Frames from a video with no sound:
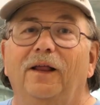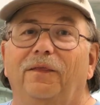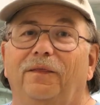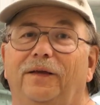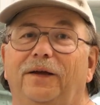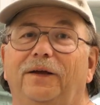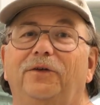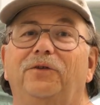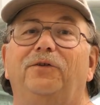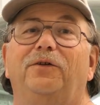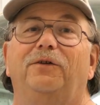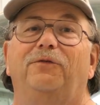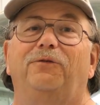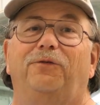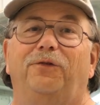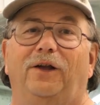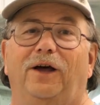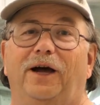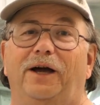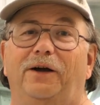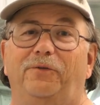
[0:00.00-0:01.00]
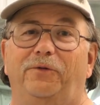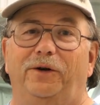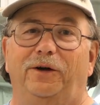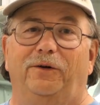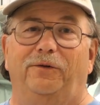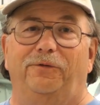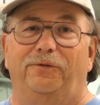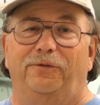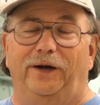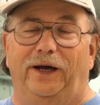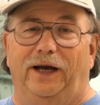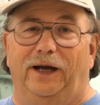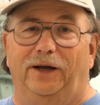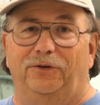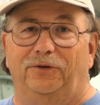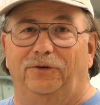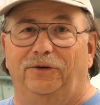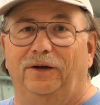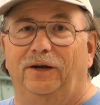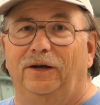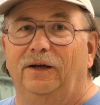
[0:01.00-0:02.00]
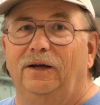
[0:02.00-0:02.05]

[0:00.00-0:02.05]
things that fly real fast.